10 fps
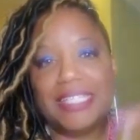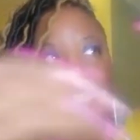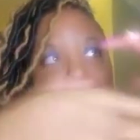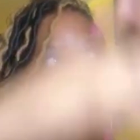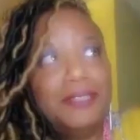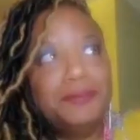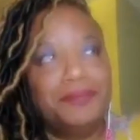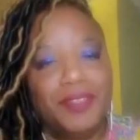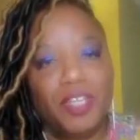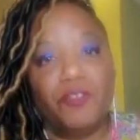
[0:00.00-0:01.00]
see
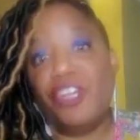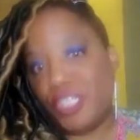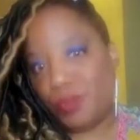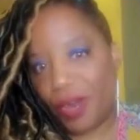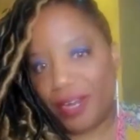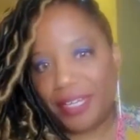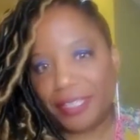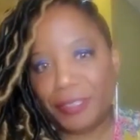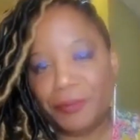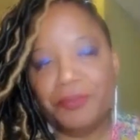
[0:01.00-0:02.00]
the finished
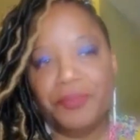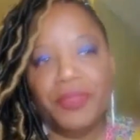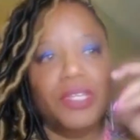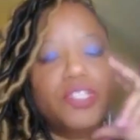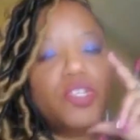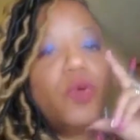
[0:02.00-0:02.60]
product. So